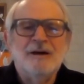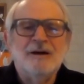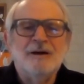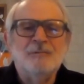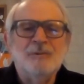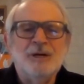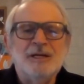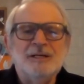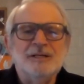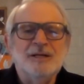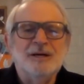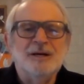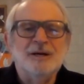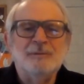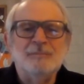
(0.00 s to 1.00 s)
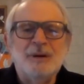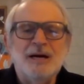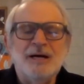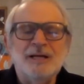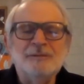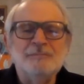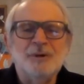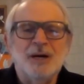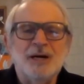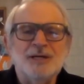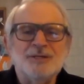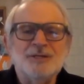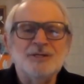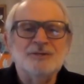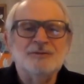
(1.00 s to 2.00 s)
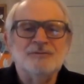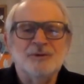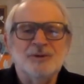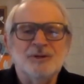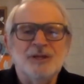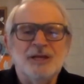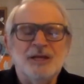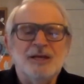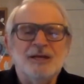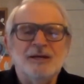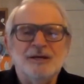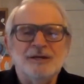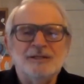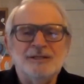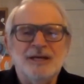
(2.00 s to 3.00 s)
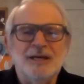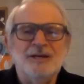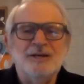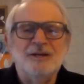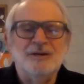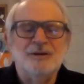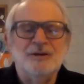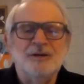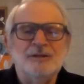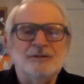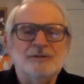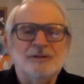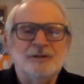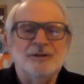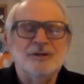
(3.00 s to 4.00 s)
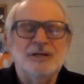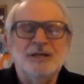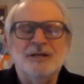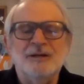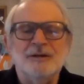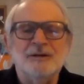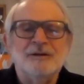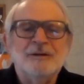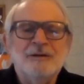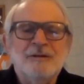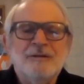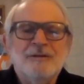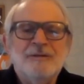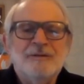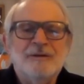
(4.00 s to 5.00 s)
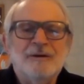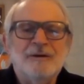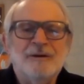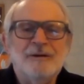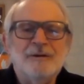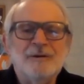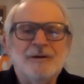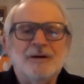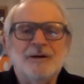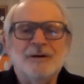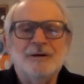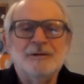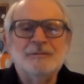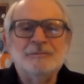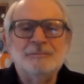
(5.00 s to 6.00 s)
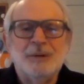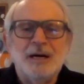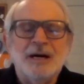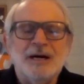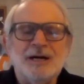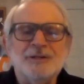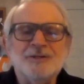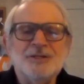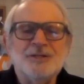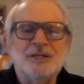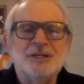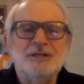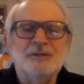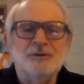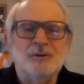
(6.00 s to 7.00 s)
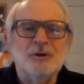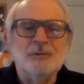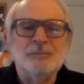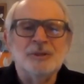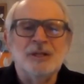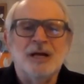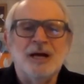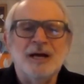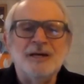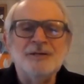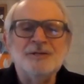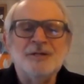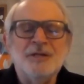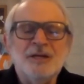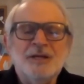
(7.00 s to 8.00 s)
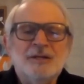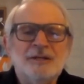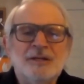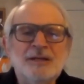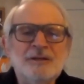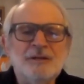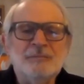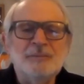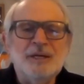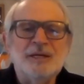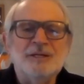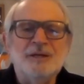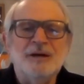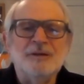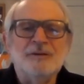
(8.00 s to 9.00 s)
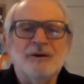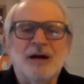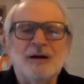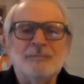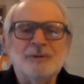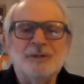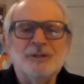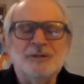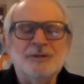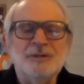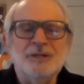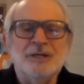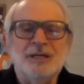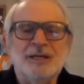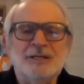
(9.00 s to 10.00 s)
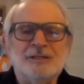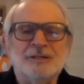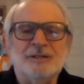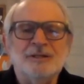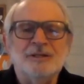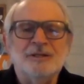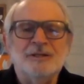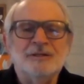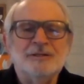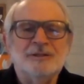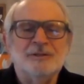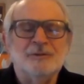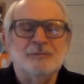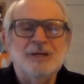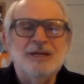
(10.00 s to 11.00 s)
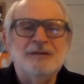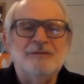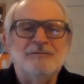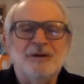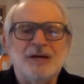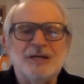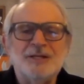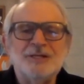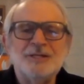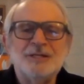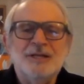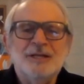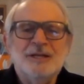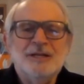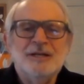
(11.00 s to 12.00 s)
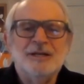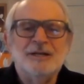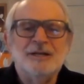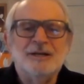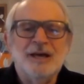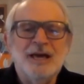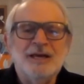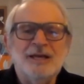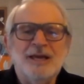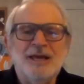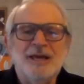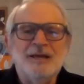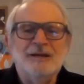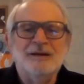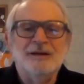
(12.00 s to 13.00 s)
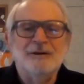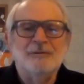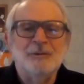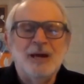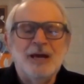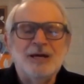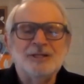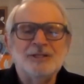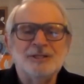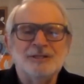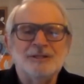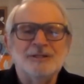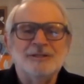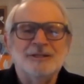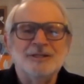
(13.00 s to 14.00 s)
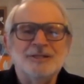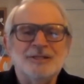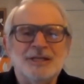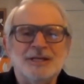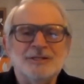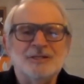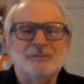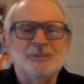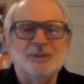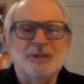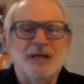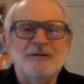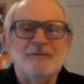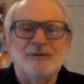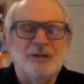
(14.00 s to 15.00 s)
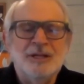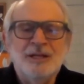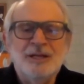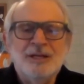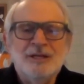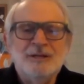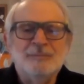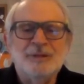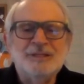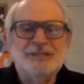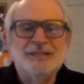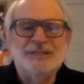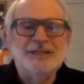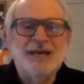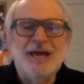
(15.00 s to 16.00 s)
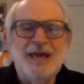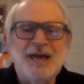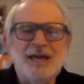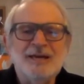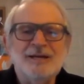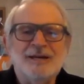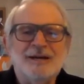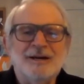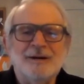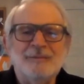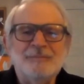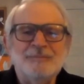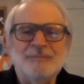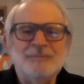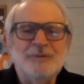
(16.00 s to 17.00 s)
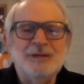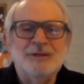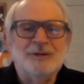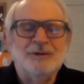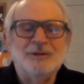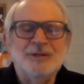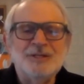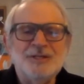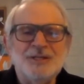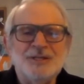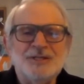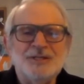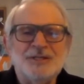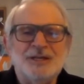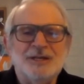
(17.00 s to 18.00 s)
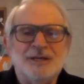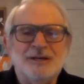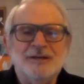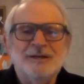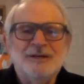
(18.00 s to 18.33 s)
when bond prices for the 10-year and 30-year bonds normalize, then there'll be another opportunity to reinvest at a rational, sensible level. But today, you know, this is a